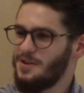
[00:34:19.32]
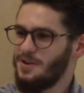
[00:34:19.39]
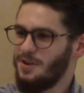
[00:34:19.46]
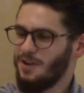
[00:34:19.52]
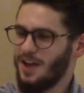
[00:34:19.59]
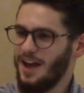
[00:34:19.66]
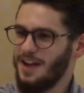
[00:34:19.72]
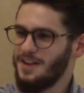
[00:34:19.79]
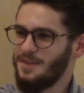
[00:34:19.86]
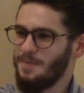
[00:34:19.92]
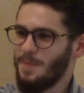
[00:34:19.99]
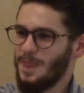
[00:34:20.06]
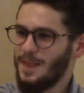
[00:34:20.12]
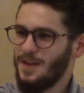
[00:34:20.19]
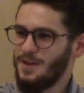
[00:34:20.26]
Okay?
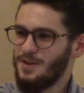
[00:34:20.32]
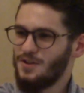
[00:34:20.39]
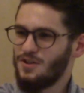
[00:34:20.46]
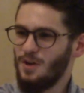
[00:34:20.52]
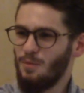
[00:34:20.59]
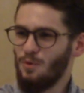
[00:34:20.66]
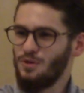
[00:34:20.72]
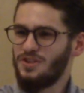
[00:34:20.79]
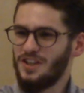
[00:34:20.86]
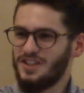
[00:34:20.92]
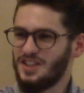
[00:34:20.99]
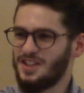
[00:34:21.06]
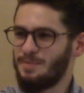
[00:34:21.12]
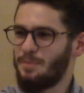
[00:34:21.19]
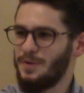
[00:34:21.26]
So Musa
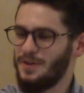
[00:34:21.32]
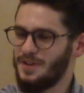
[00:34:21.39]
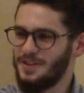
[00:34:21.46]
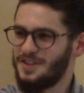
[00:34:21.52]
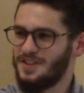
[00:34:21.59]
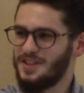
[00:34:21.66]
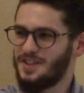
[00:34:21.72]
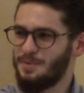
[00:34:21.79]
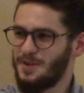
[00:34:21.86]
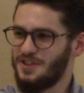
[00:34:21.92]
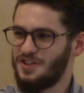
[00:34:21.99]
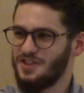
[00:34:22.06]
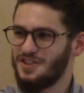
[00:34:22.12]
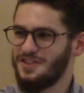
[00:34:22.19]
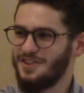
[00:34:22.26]
is
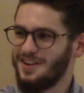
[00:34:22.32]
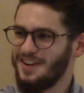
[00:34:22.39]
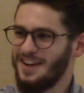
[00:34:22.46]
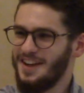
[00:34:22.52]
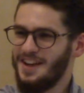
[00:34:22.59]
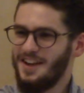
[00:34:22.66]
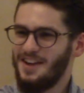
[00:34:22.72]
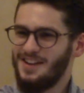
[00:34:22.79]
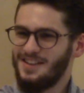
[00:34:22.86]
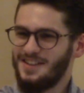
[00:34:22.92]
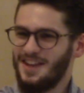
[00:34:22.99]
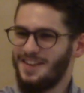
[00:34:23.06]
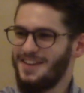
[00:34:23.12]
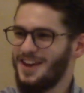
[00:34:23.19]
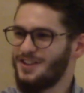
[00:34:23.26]
suspicious. Is
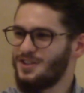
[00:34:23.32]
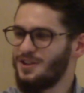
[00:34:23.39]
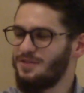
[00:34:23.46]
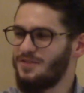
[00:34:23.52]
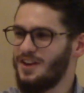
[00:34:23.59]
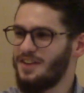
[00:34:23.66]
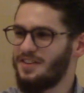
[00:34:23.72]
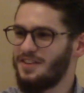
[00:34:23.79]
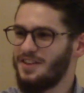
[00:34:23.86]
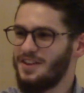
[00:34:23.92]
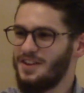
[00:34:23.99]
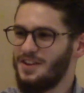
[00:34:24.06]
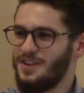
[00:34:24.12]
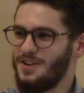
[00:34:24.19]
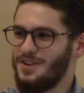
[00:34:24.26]
that the angel of death?
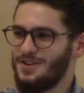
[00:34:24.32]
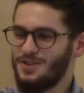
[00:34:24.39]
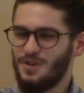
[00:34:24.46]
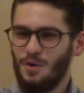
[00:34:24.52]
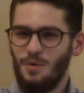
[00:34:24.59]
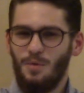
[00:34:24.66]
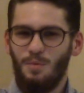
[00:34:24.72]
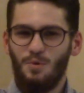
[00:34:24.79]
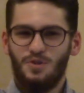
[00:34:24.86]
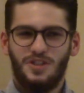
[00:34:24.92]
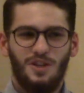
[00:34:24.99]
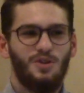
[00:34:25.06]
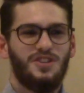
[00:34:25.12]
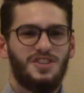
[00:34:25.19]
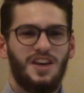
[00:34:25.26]
So
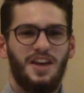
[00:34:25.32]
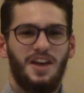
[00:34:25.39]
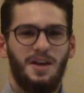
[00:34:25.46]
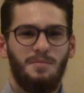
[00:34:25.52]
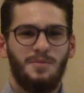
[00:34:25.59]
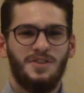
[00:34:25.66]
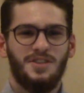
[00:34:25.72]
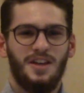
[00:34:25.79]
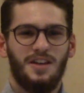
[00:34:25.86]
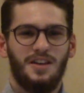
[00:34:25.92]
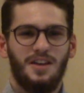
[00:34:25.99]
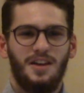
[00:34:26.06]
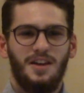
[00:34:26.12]
Musa looks at him. He's like,